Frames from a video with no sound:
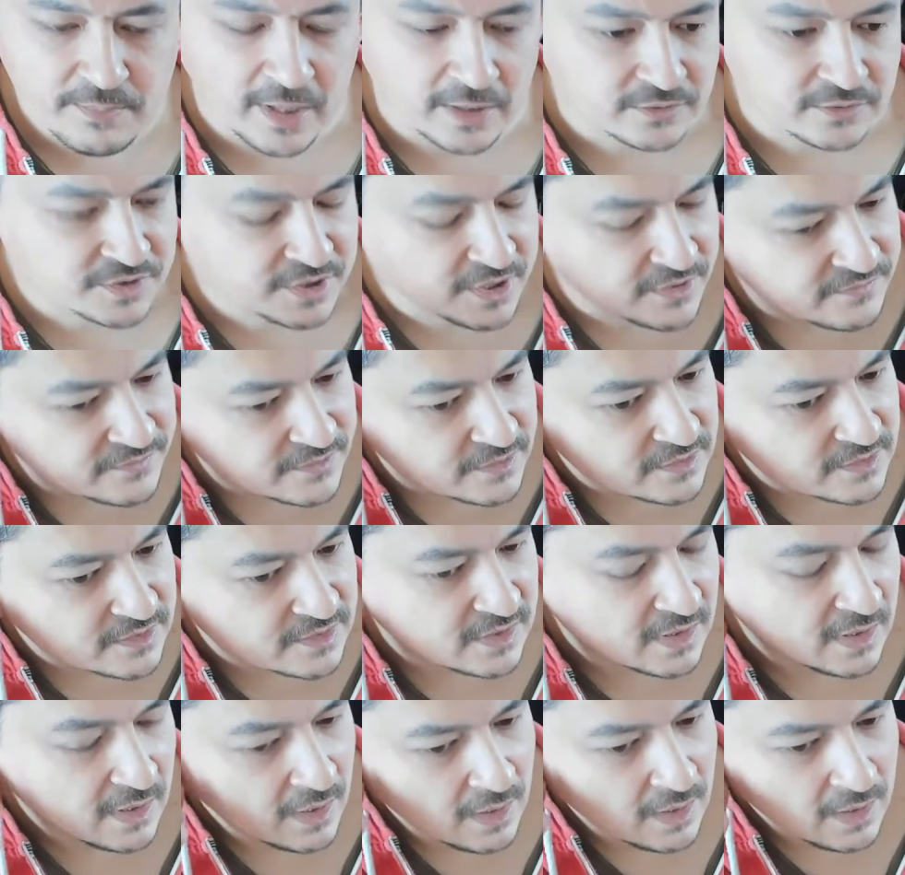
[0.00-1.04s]
shifters,
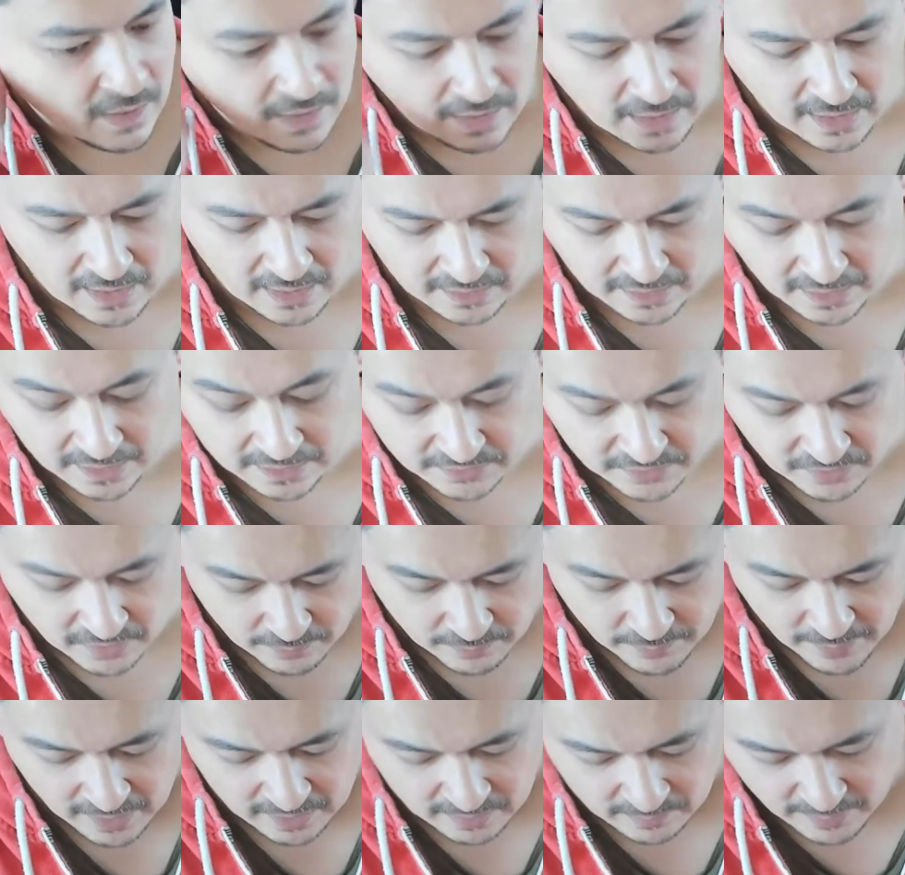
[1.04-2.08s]
and then do a
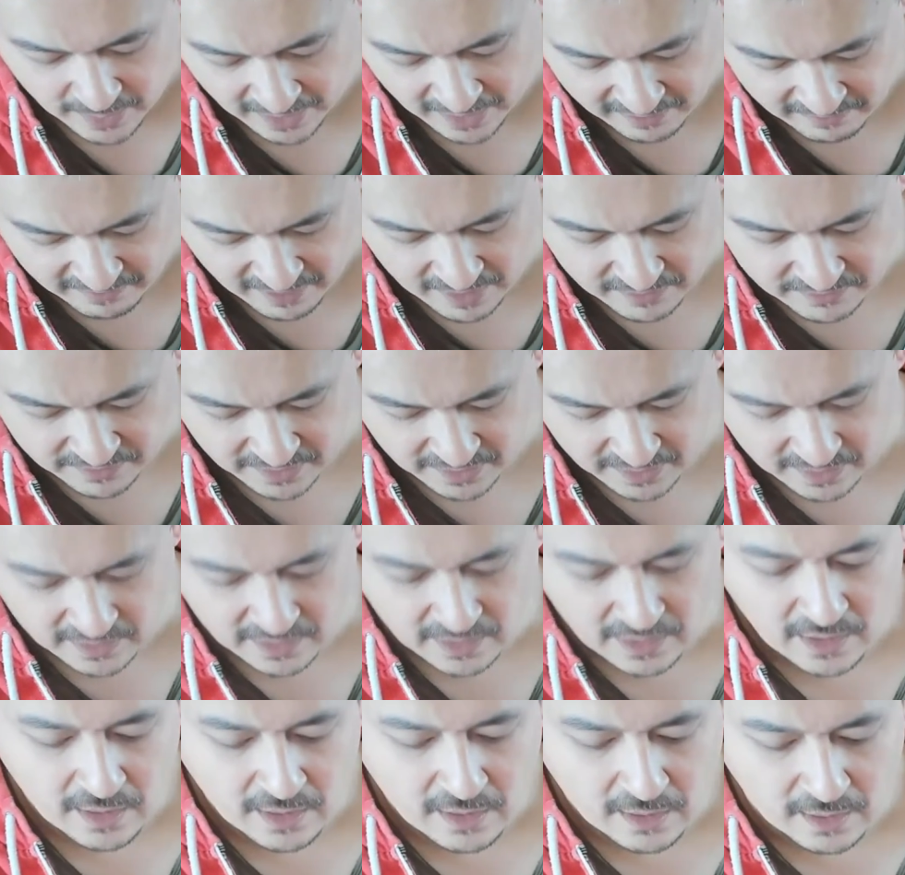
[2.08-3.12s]
button plate around it.
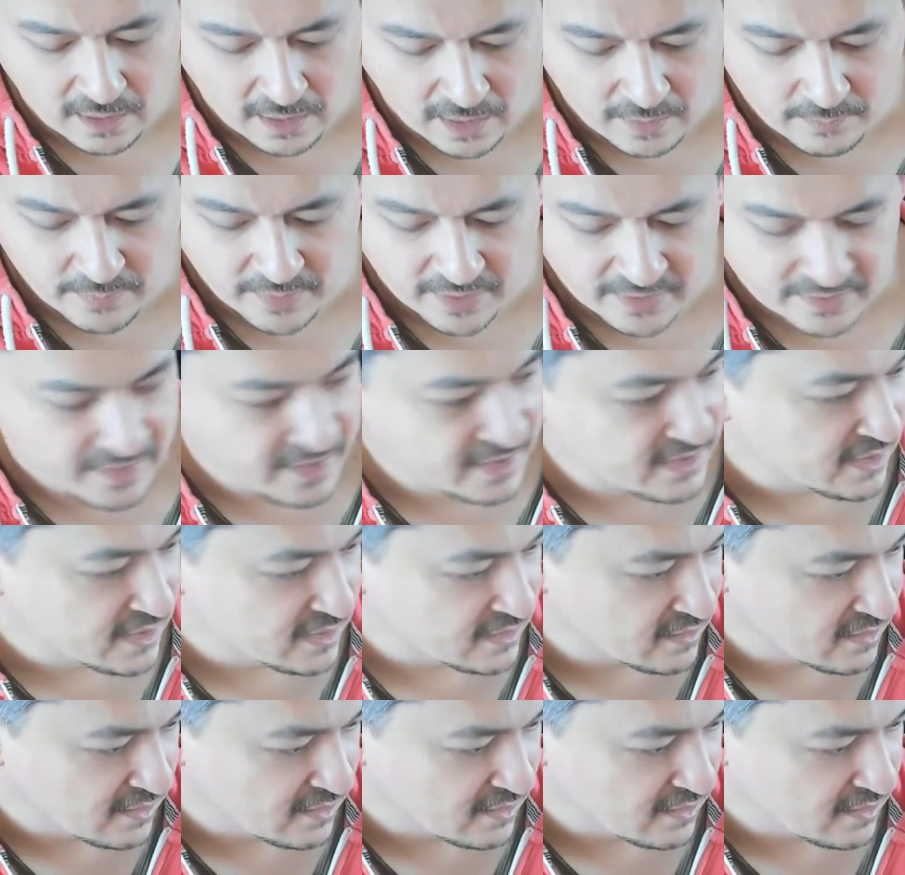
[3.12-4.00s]
But this is